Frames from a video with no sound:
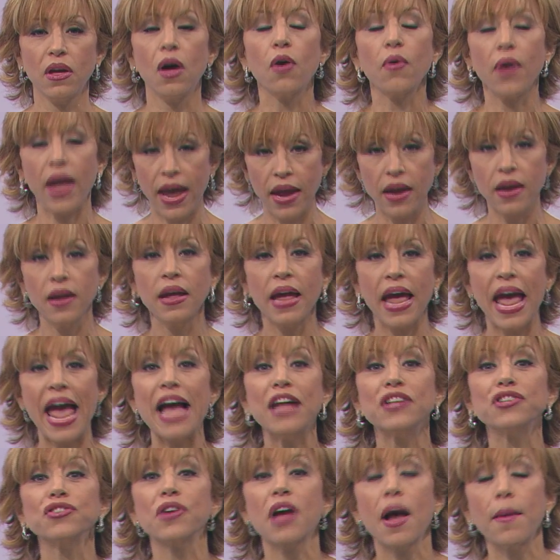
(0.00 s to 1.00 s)
Okay,
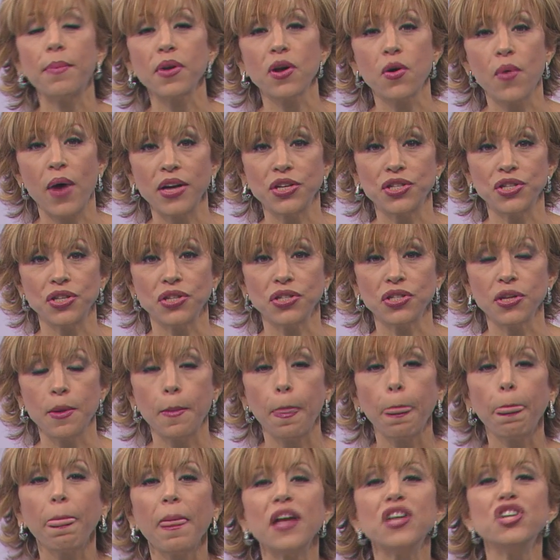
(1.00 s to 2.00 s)
answer a couple of questions.
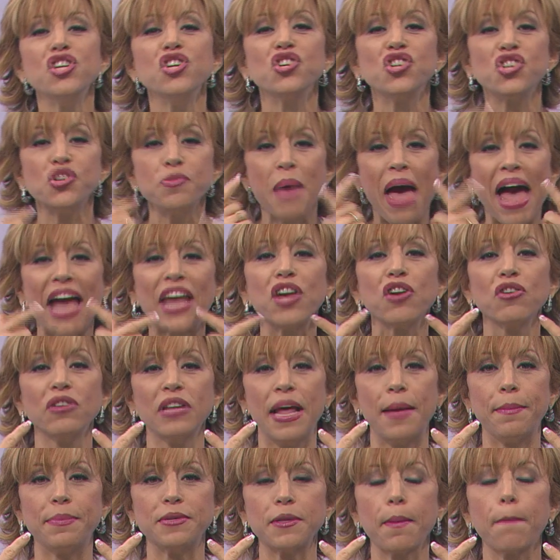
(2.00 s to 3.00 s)
Do you smack your
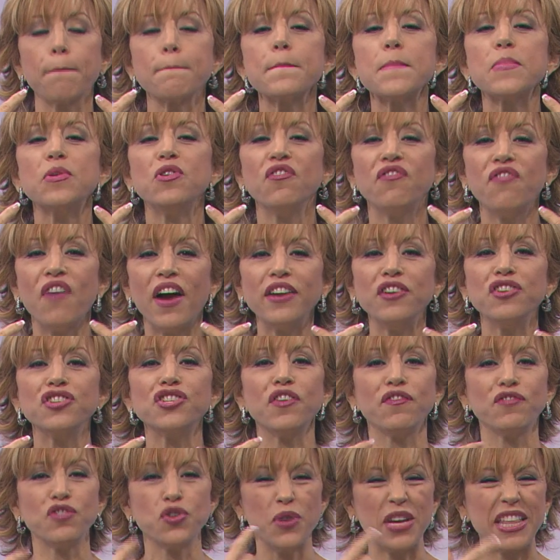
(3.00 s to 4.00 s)
lips? Do you find
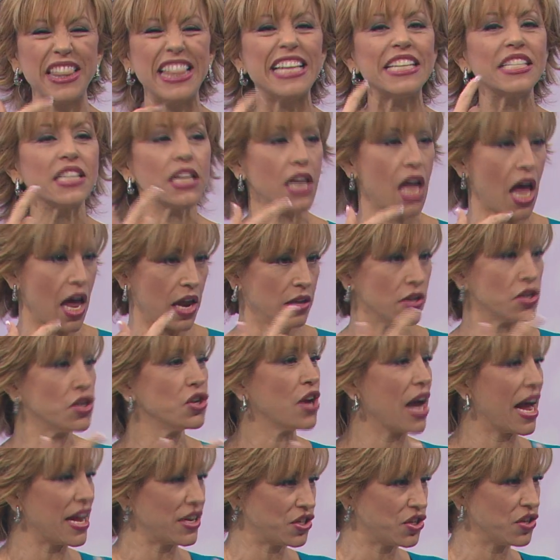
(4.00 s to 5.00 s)
yourself doing this a lot? Do
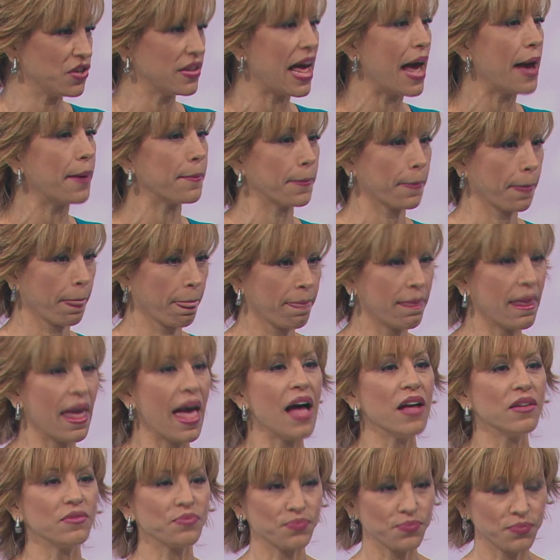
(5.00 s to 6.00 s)
you guys do that?
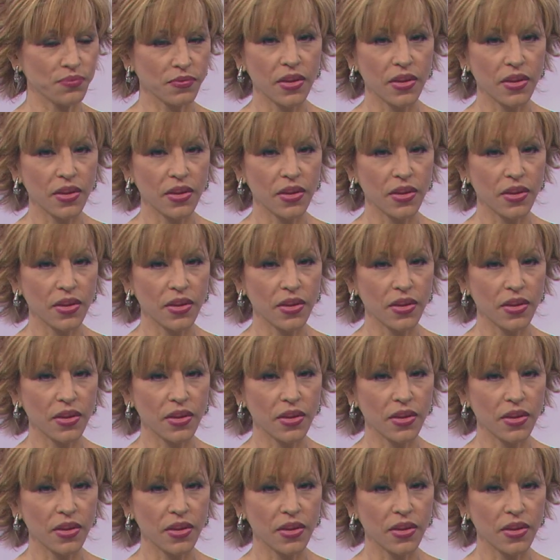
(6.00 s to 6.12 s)
Yeah?